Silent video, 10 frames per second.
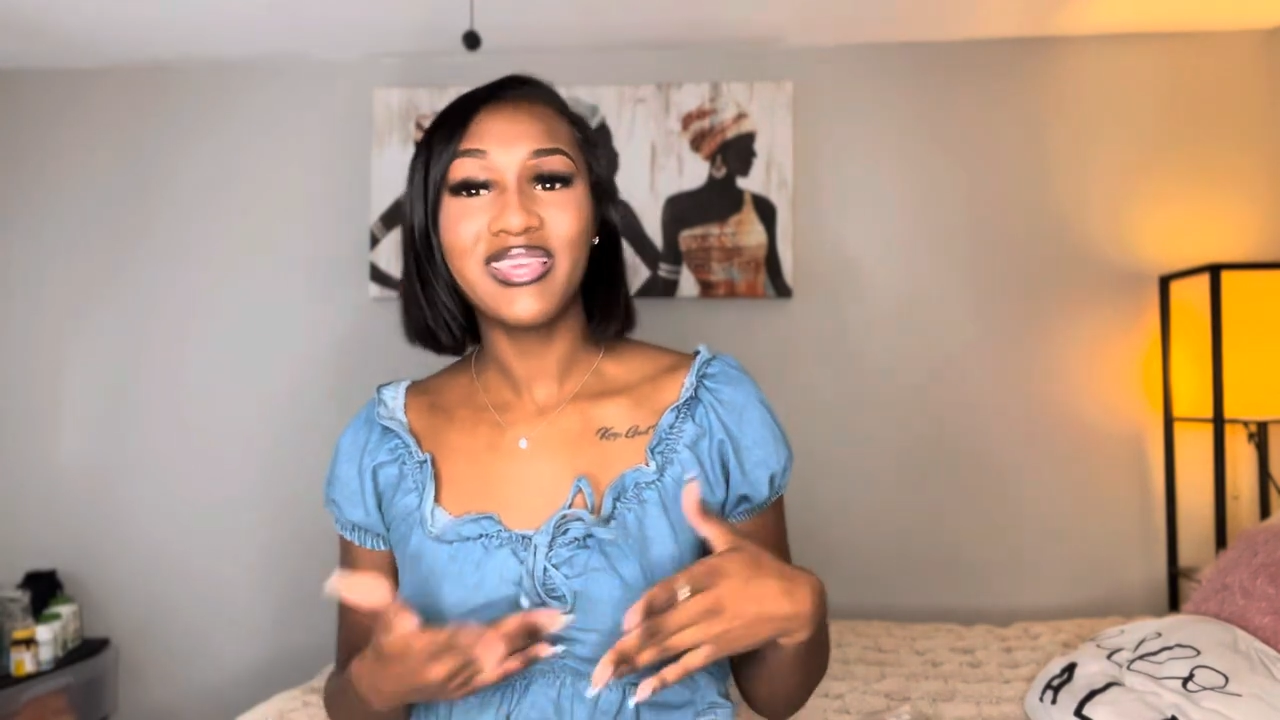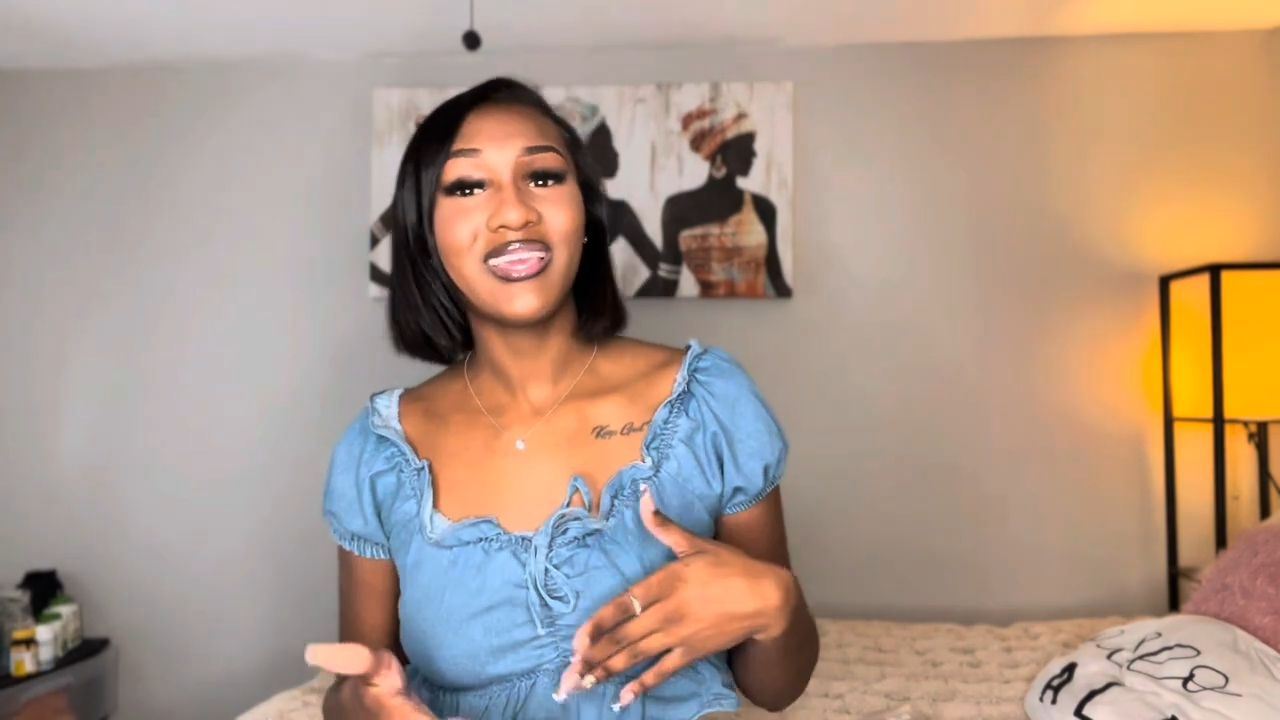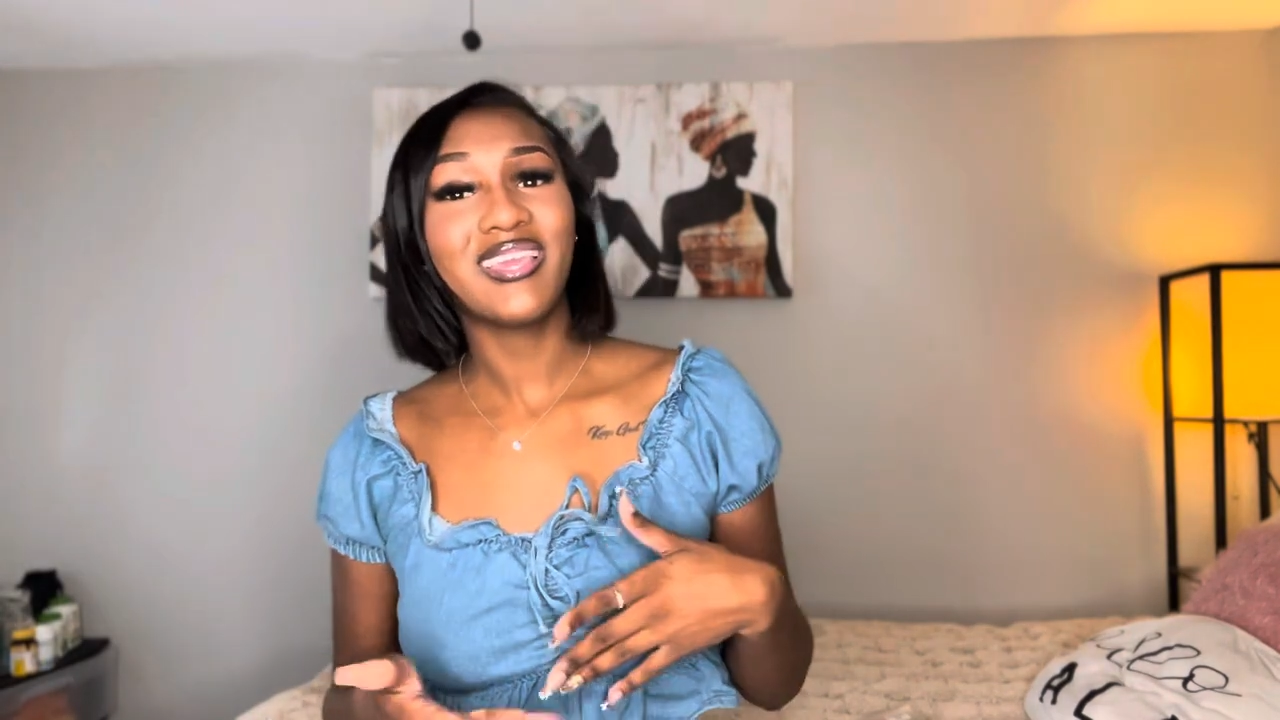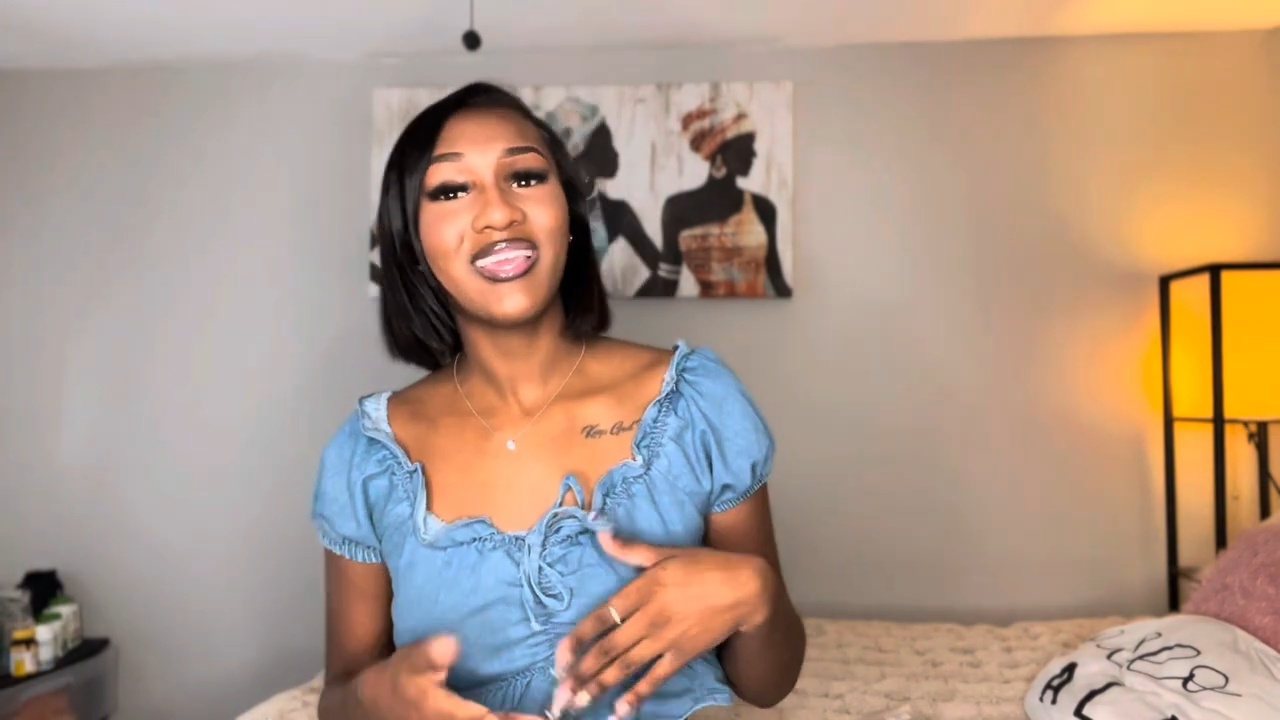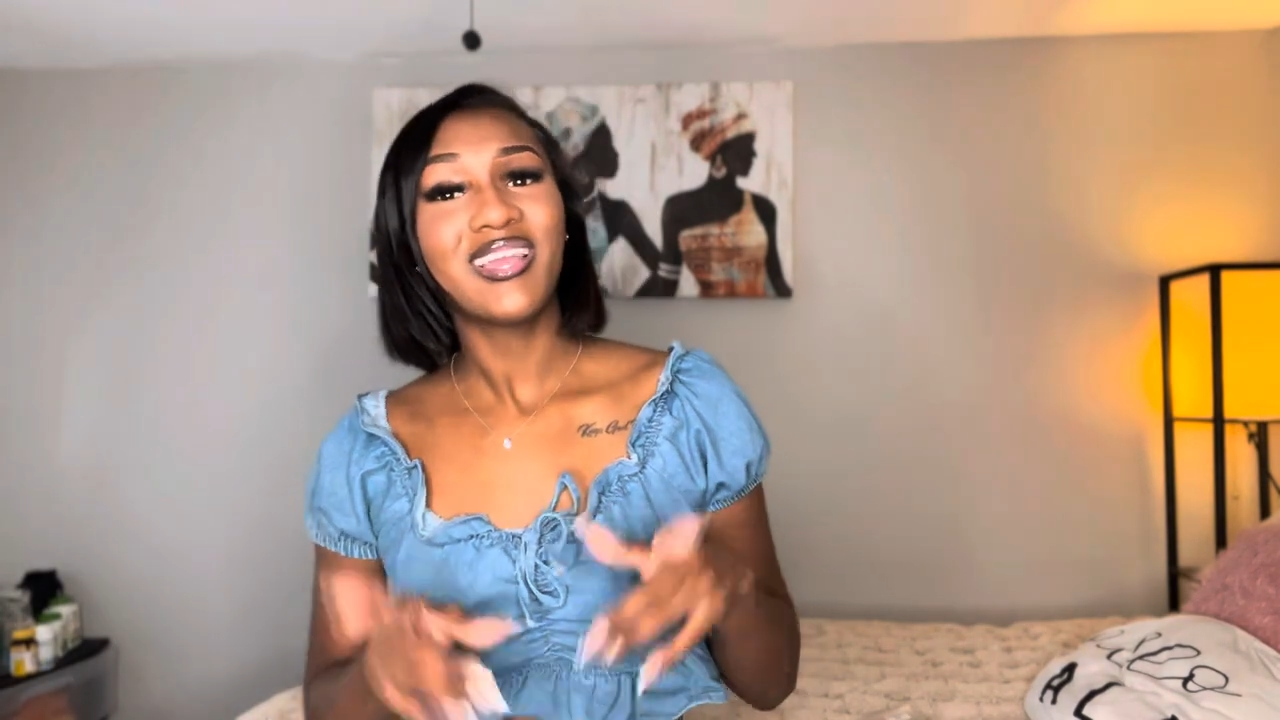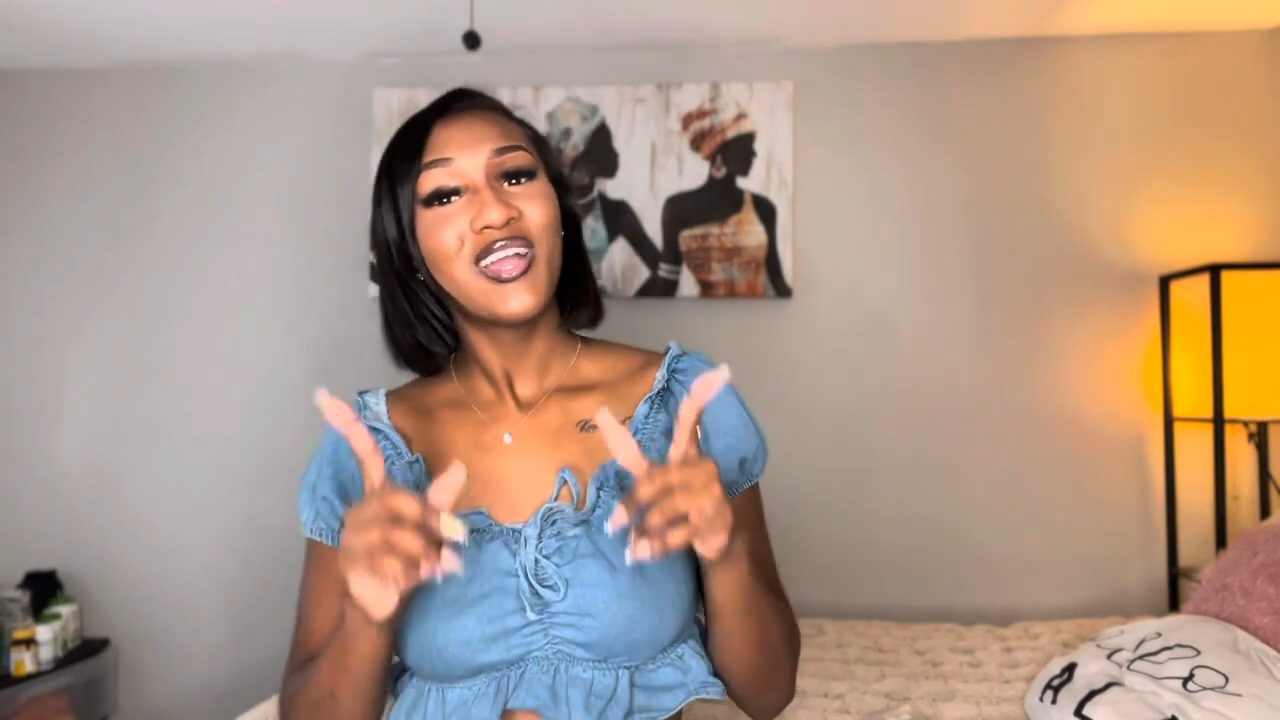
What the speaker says: Gang,